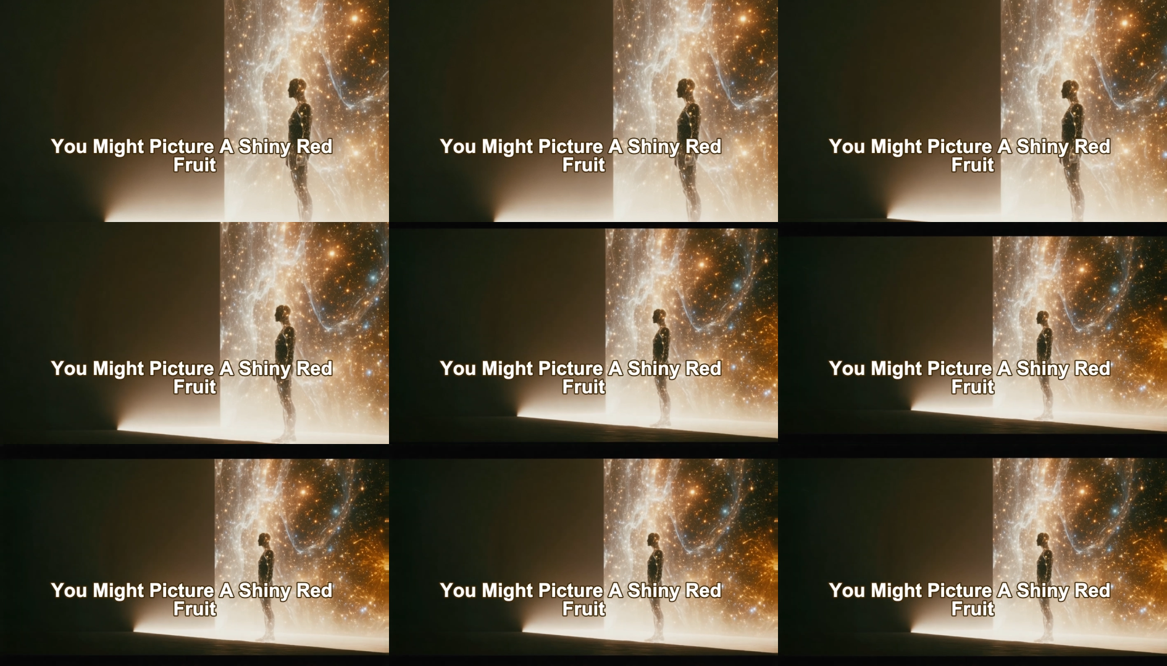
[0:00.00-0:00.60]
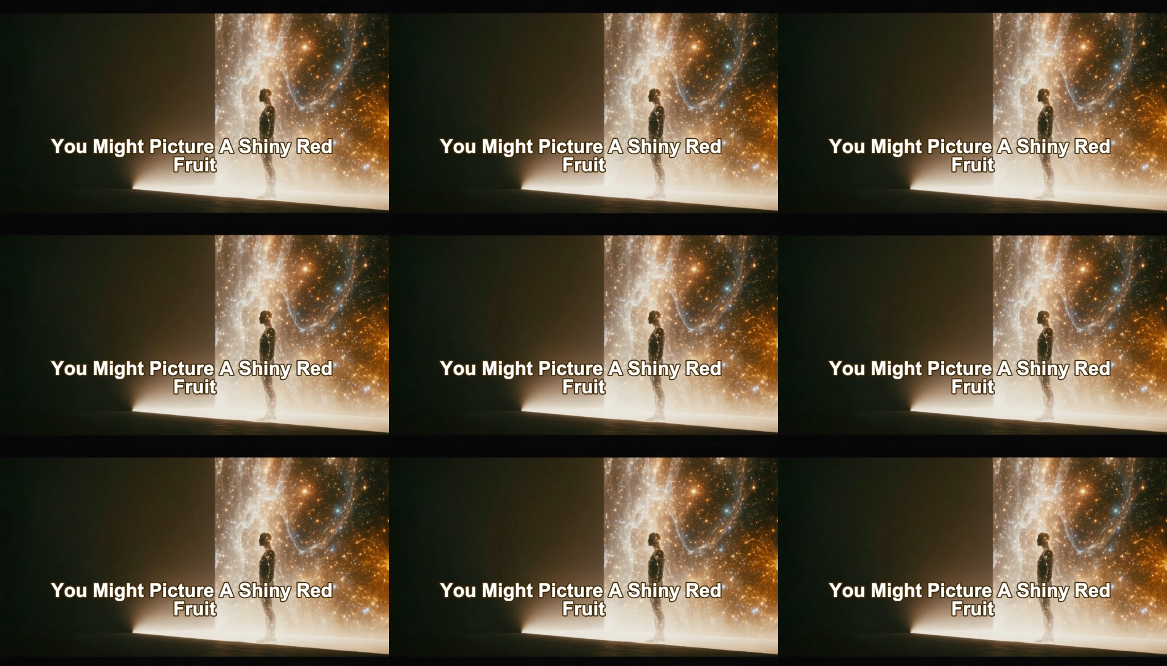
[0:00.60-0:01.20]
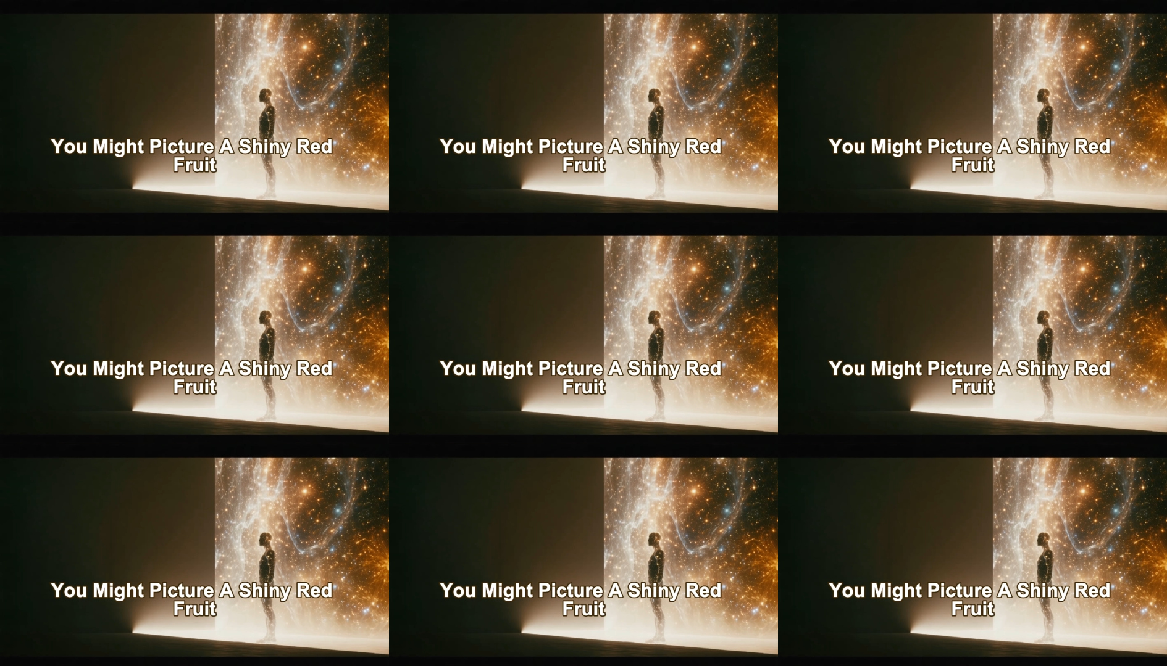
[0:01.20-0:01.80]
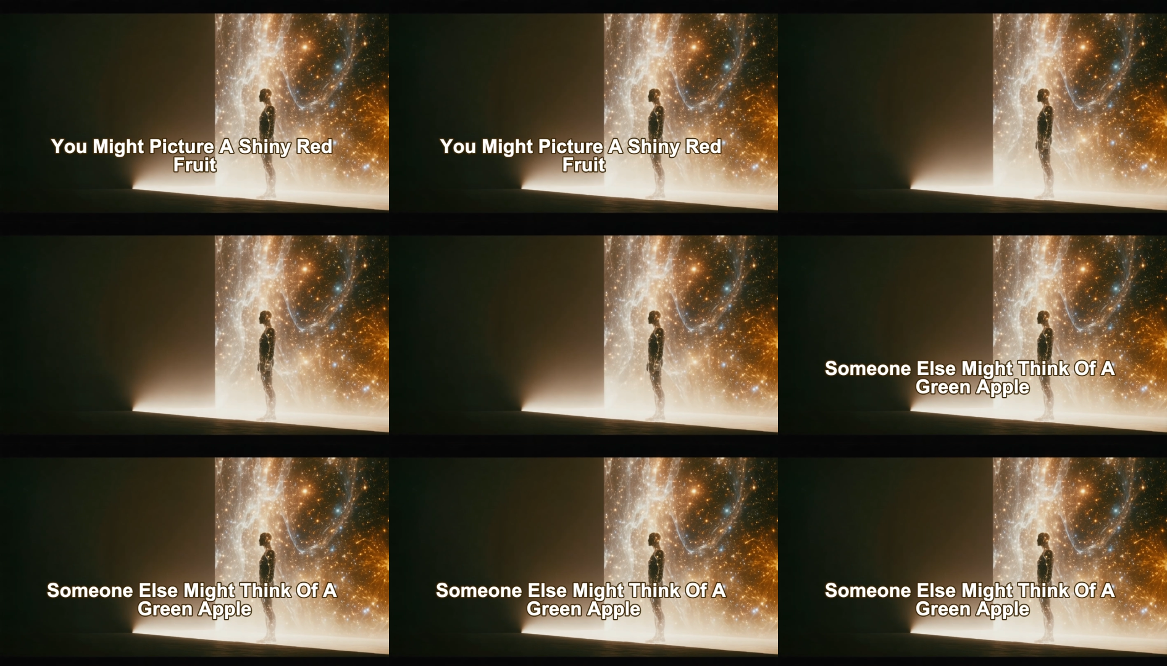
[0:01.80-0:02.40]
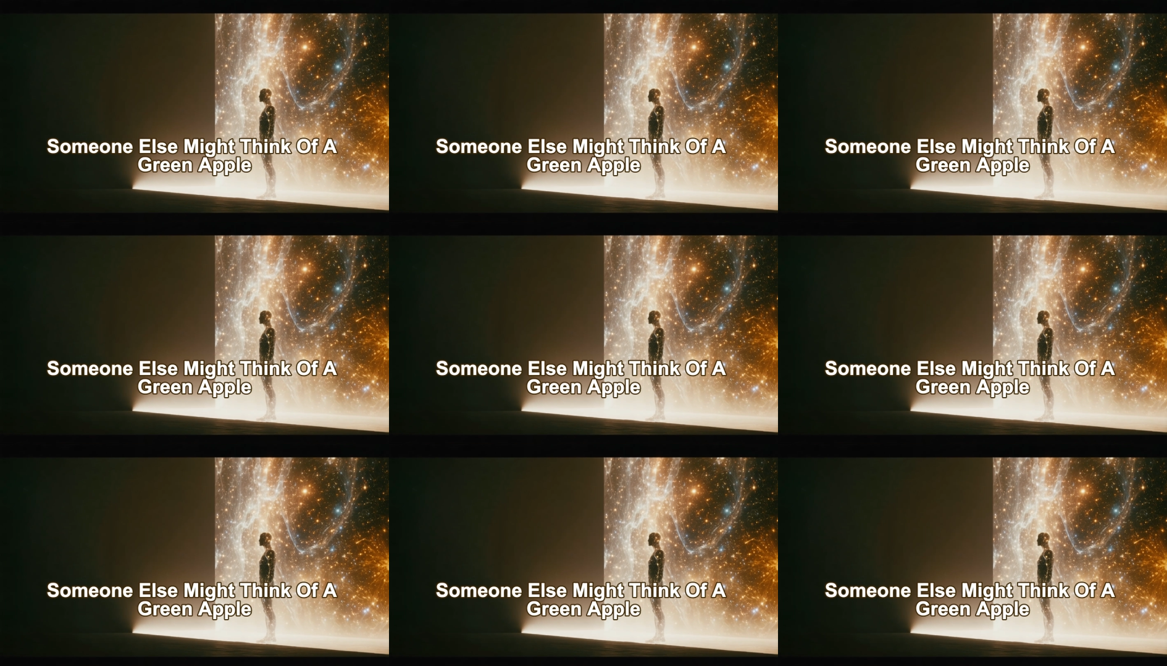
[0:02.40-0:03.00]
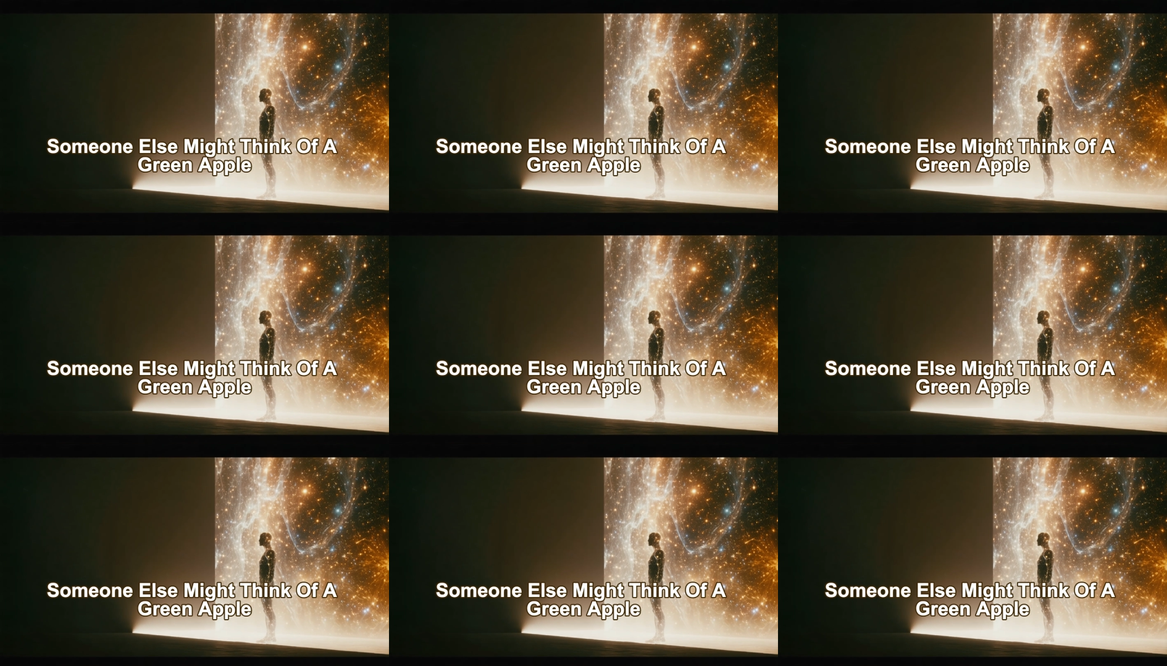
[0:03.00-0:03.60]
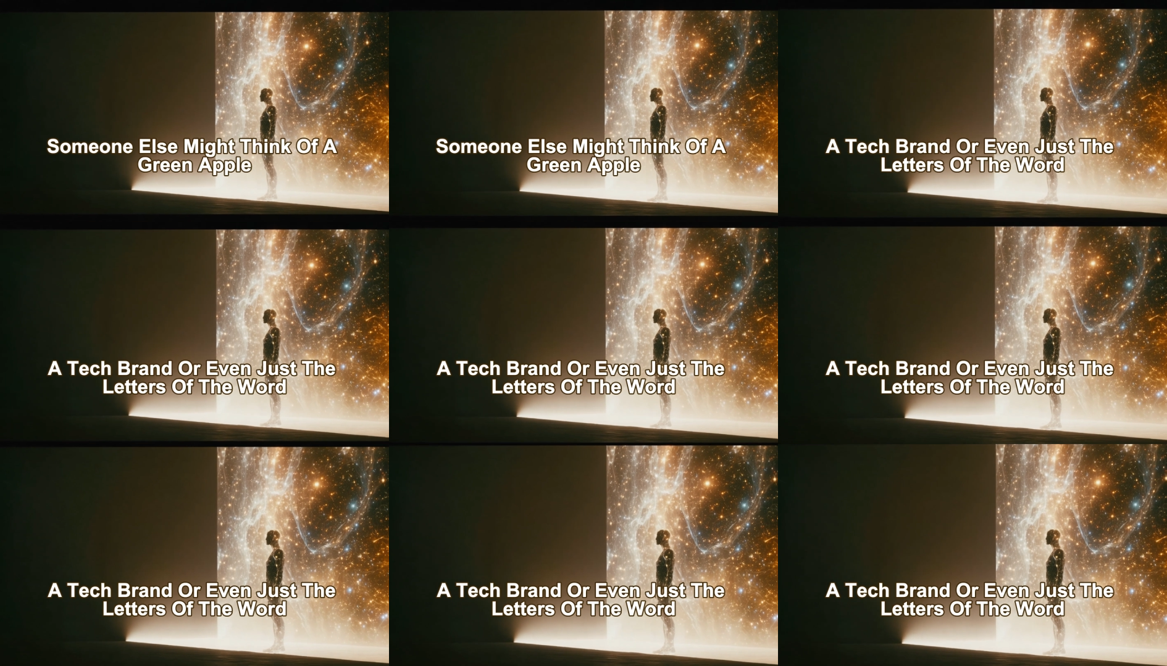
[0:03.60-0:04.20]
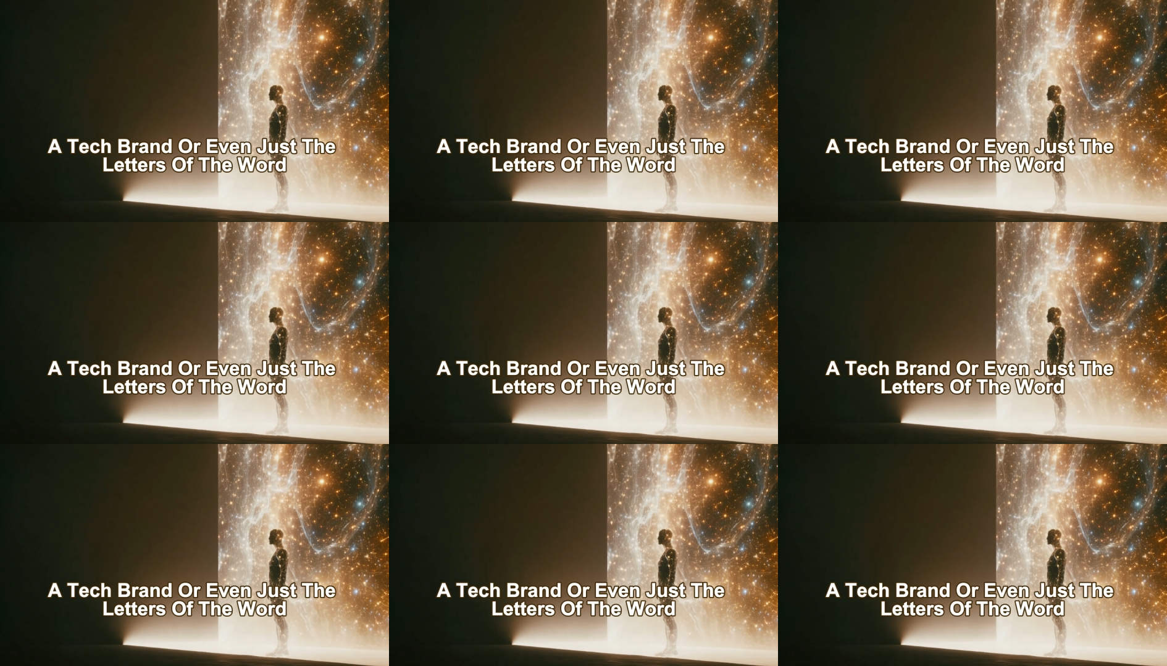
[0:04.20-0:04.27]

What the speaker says: No face is visible, so there are no lips to read.